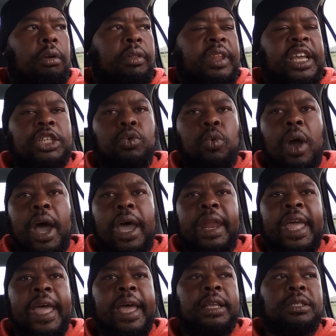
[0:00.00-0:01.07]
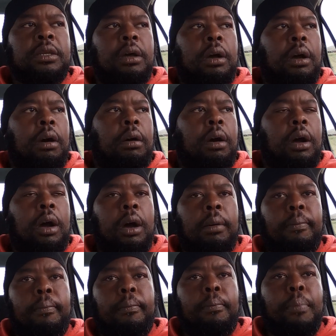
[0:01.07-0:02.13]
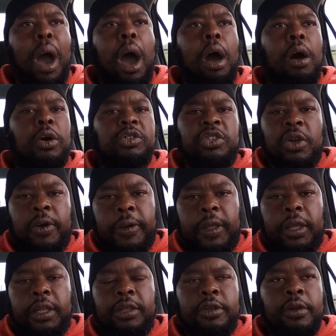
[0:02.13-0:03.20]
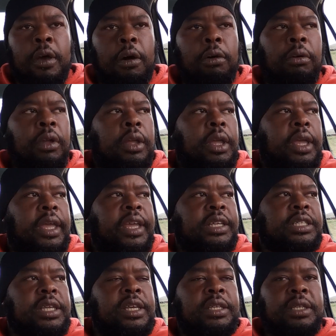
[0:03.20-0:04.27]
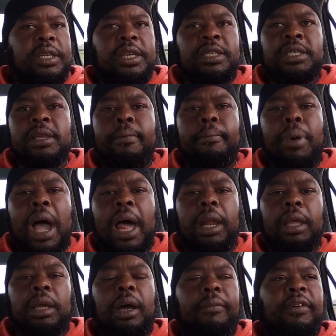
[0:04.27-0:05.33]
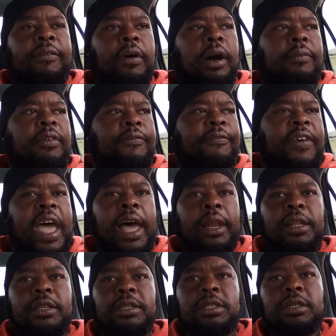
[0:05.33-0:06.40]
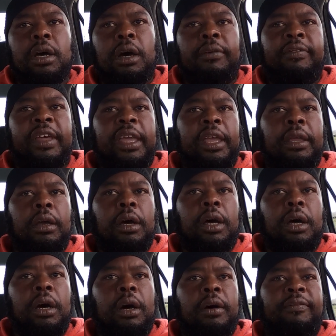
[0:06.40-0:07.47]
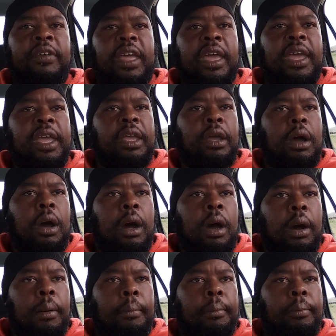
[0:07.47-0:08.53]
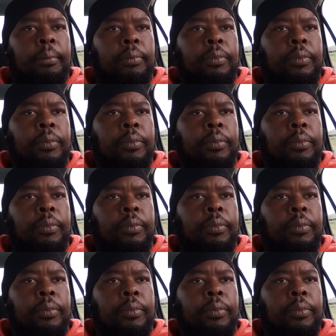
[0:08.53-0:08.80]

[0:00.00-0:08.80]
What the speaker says: That's why it has balls on it. It's symbolic of a phallus, of a I'm